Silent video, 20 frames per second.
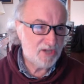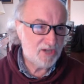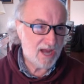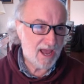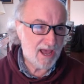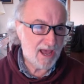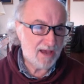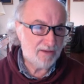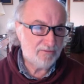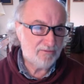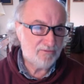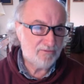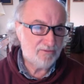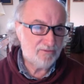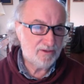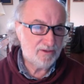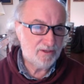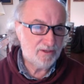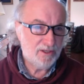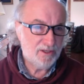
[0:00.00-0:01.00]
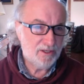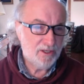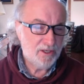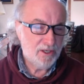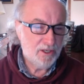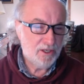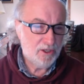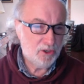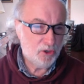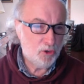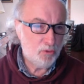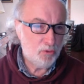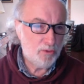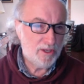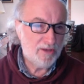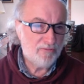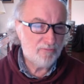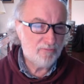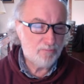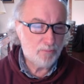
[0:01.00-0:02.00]
chaff. You
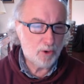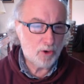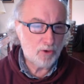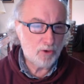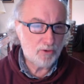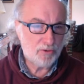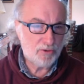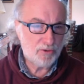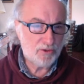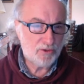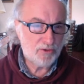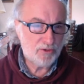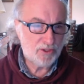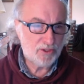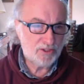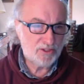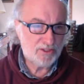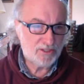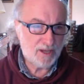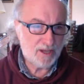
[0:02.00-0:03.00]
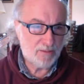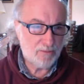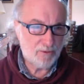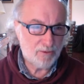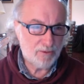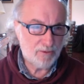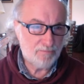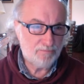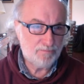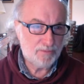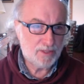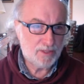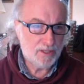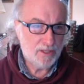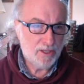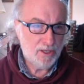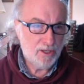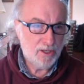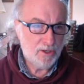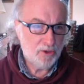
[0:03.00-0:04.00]
give birth to stubble.
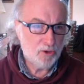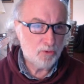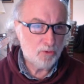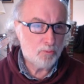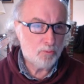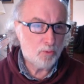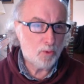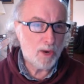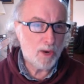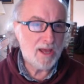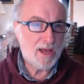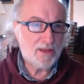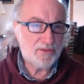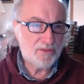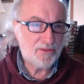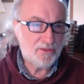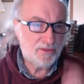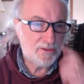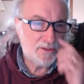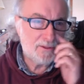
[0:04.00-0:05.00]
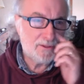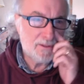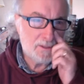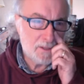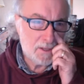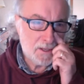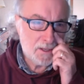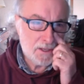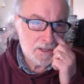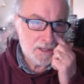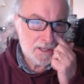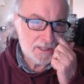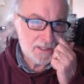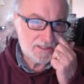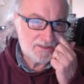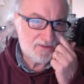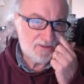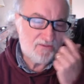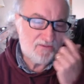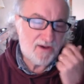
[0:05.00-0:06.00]
Your breath
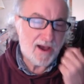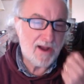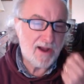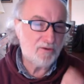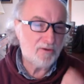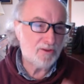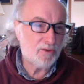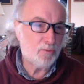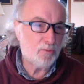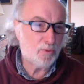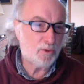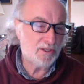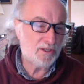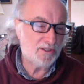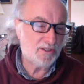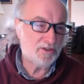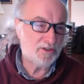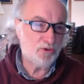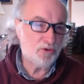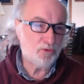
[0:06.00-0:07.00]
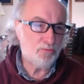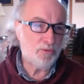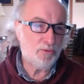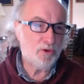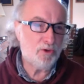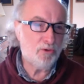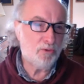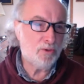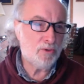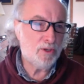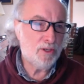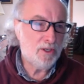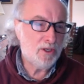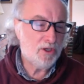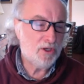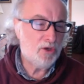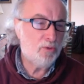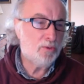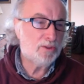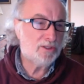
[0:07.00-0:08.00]
is a fire that will consume you.
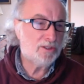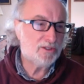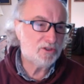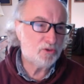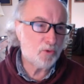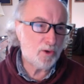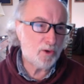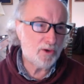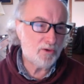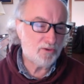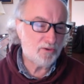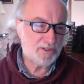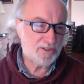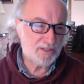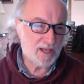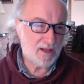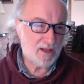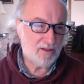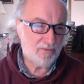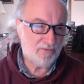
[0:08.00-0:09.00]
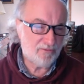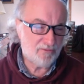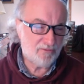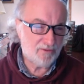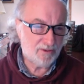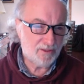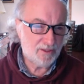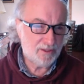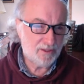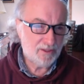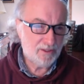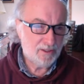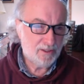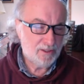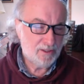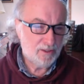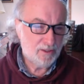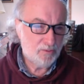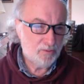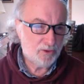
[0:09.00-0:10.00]
You will destroy yourself
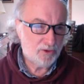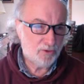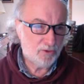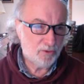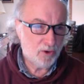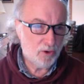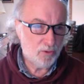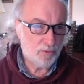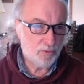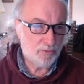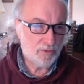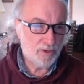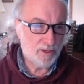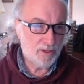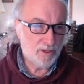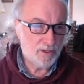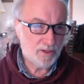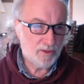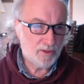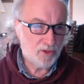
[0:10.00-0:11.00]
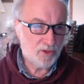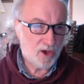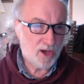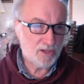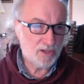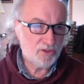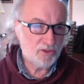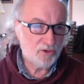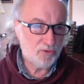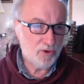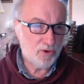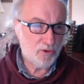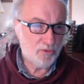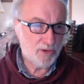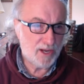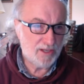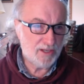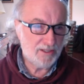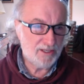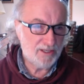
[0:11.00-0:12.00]
with your own thoughts, your
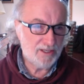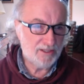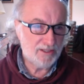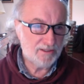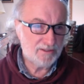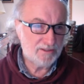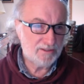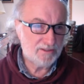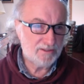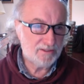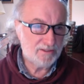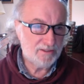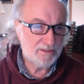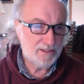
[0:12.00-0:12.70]
own ideas.